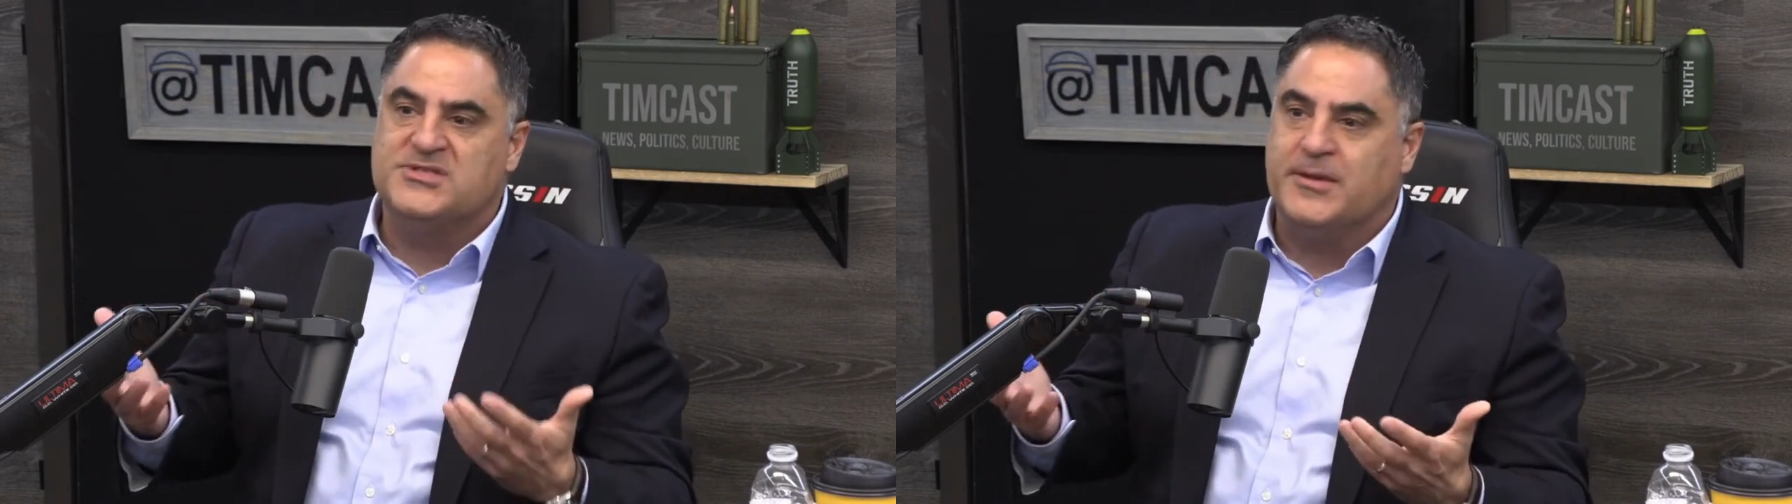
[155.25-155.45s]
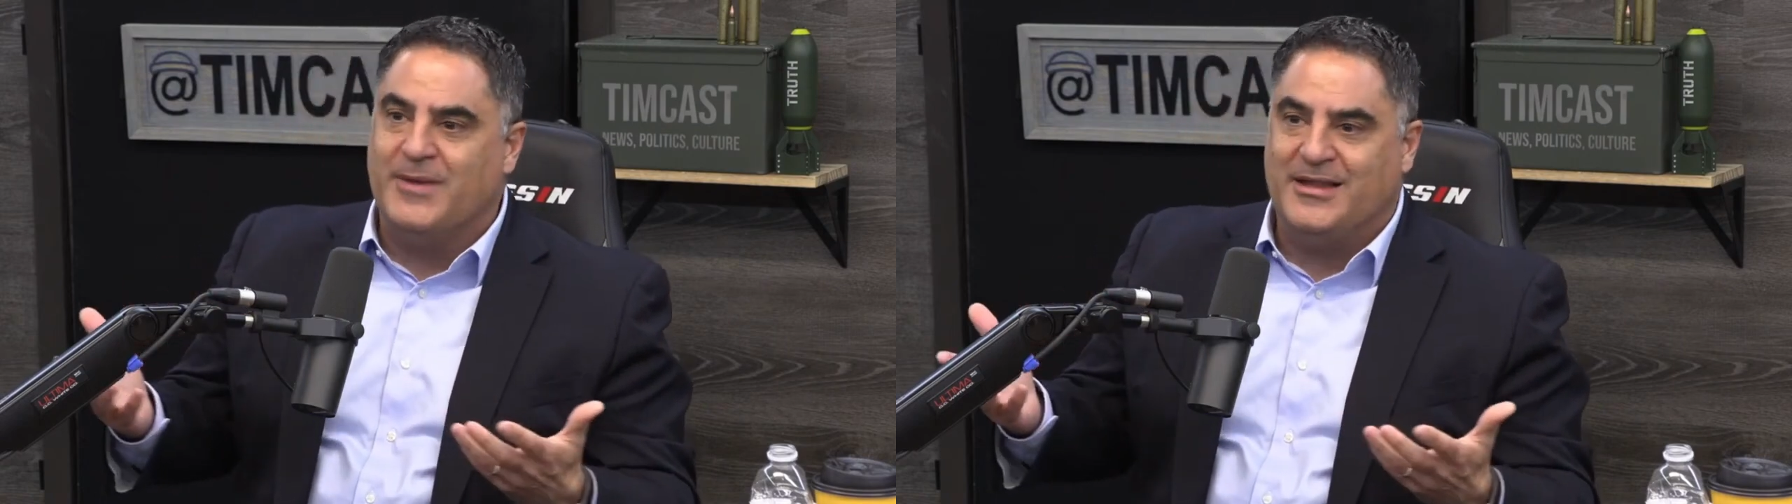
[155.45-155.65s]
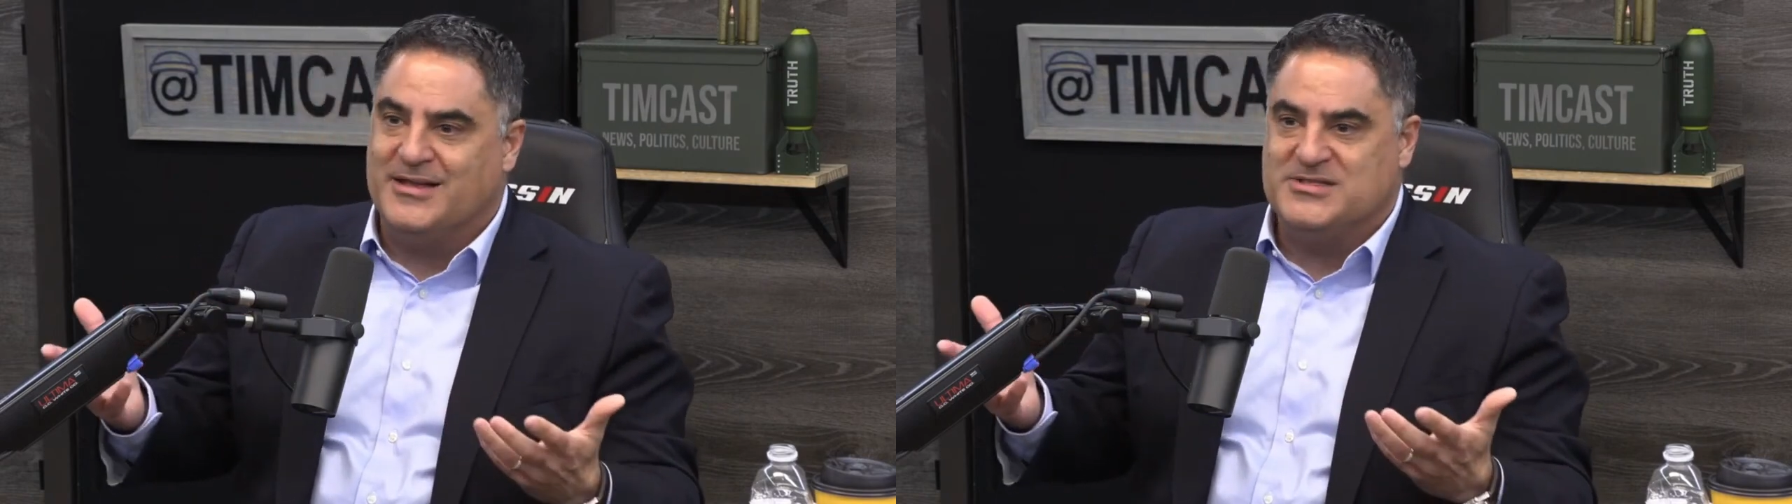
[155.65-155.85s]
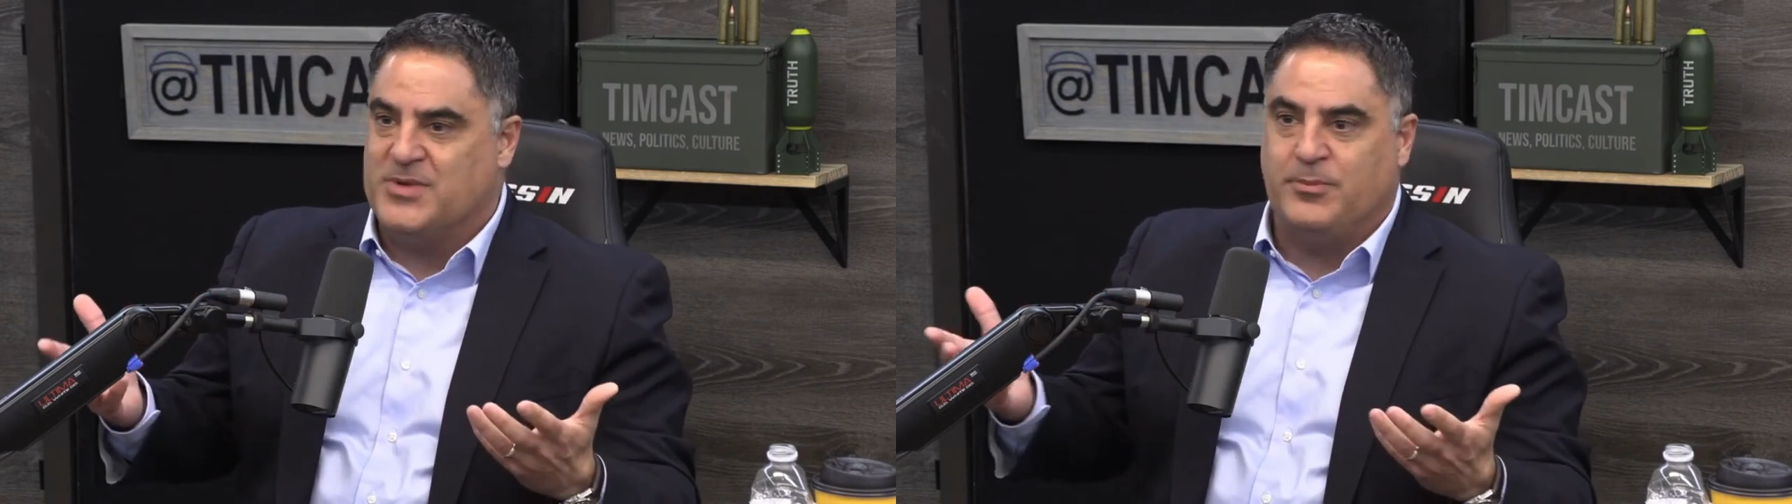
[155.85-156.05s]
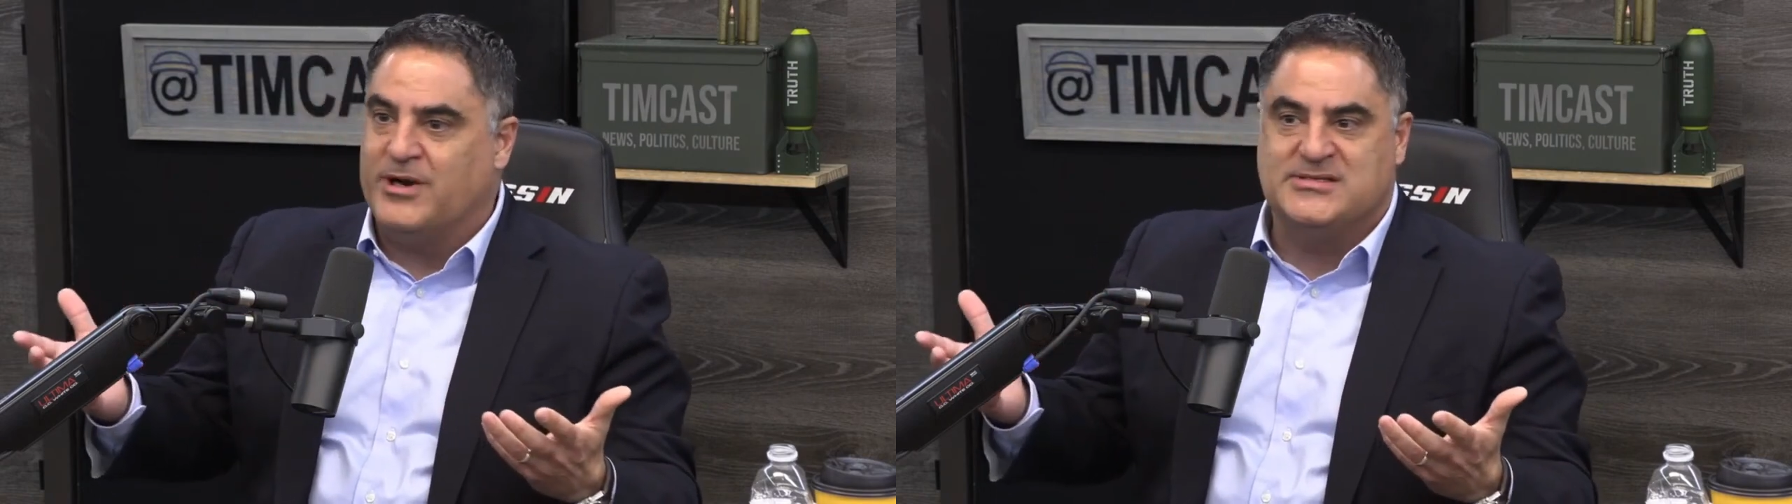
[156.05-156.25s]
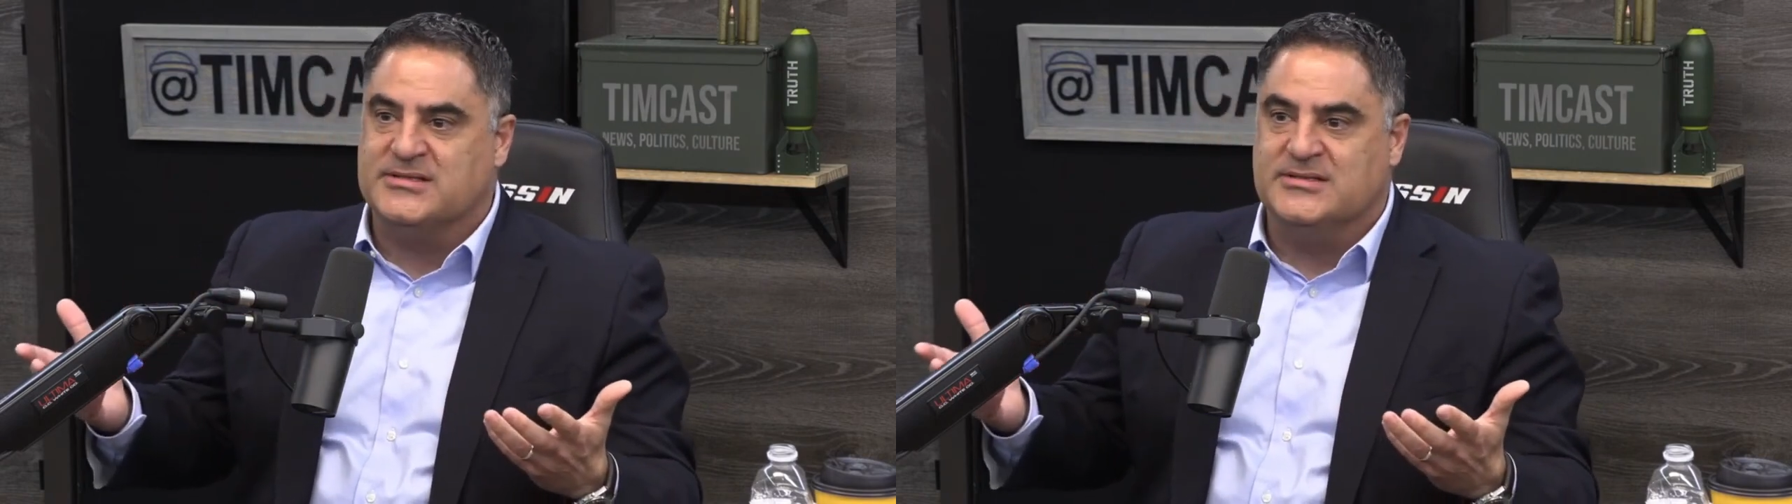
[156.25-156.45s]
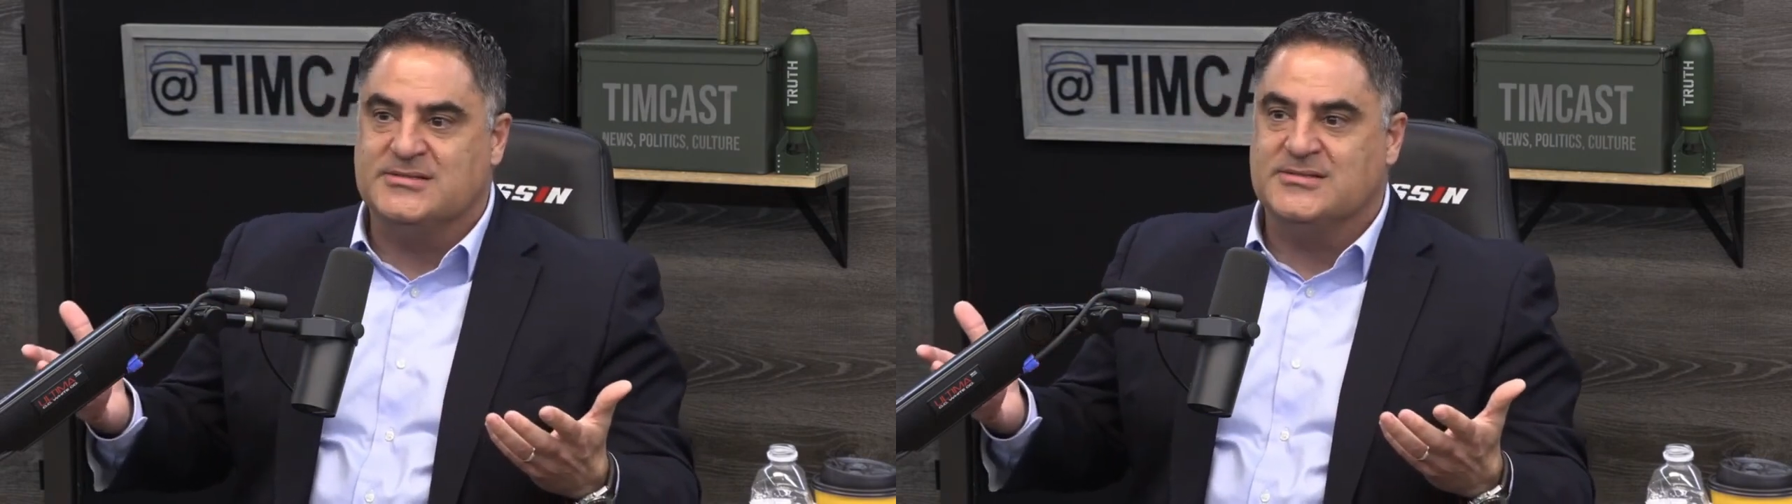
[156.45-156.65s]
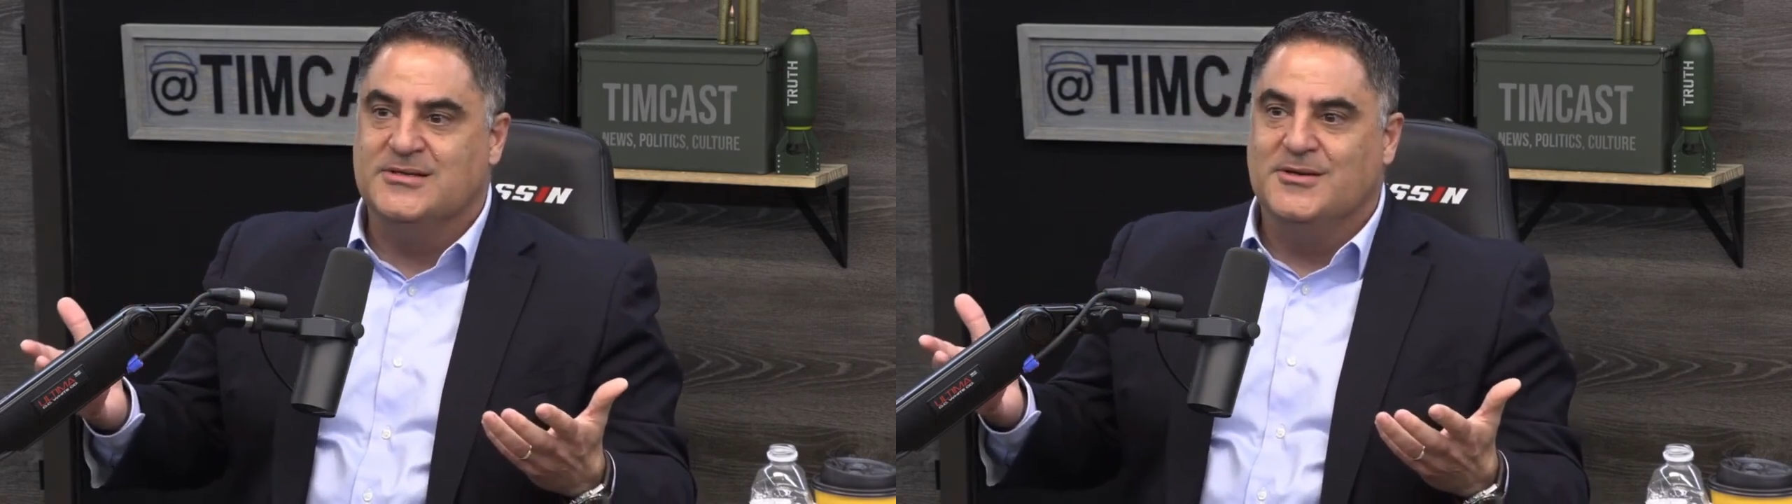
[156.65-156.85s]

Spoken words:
saying bad things about presidents."